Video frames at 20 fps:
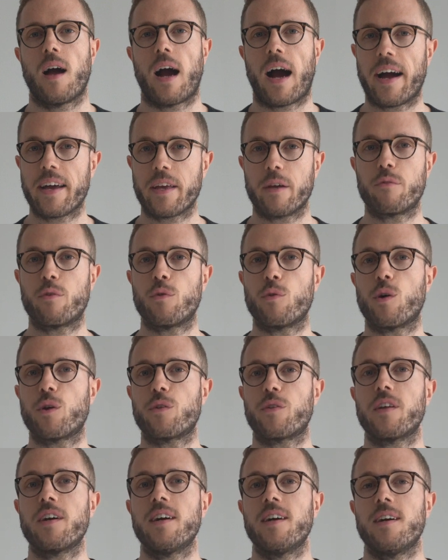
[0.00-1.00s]
Hi
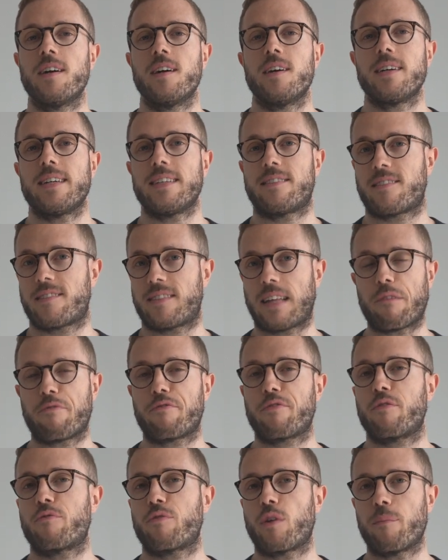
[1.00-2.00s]
everyone, it's
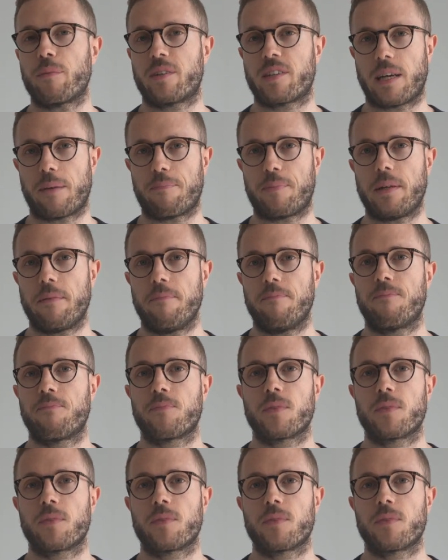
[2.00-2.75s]
Steph from Shappy.